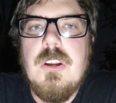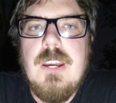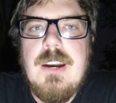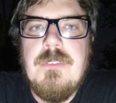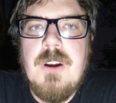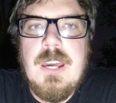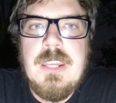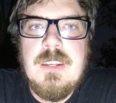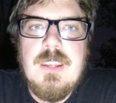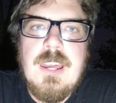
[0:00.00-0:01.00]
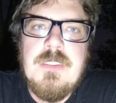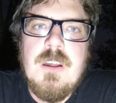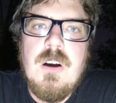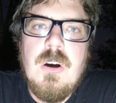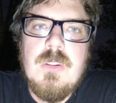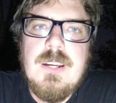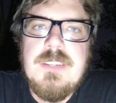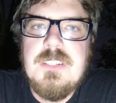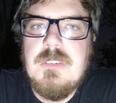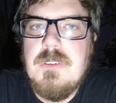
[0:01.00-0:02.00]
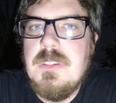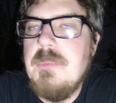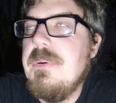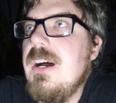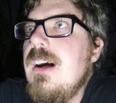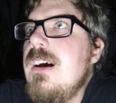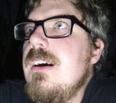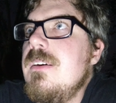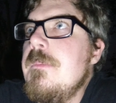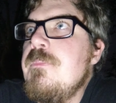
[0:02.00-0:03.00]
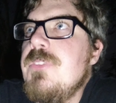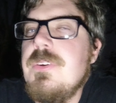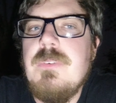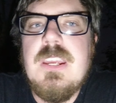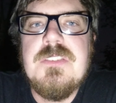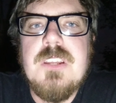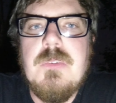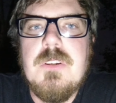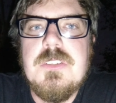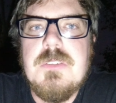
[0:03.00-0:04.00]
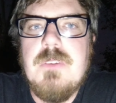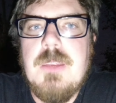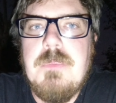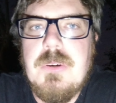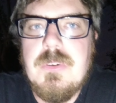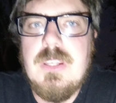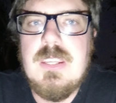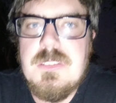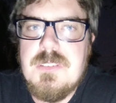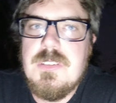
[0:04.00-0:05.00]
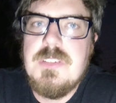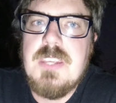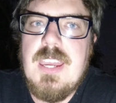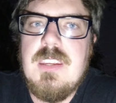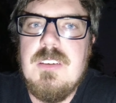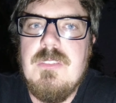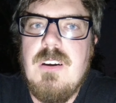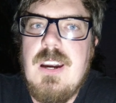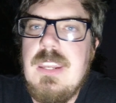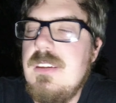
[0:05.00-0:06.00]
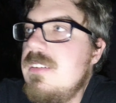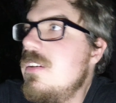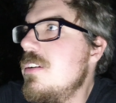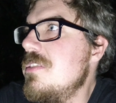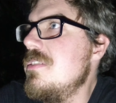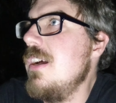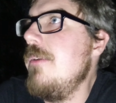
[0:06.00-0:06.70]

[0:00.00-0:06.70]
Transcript: to go out riding, and the whole idea with the Baja, the reason I wanted to rebuild it is to take it riding, because